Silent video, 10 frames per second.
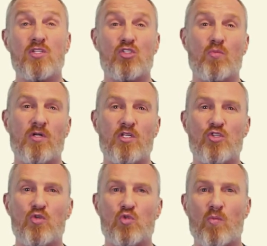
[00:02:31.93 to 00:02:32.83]
somebody
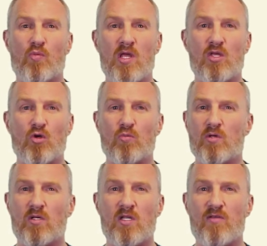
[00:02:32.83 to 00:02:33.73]
due to a breakup
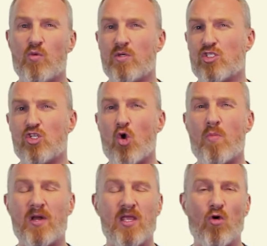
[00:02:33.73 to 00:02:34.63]
can leave you with so many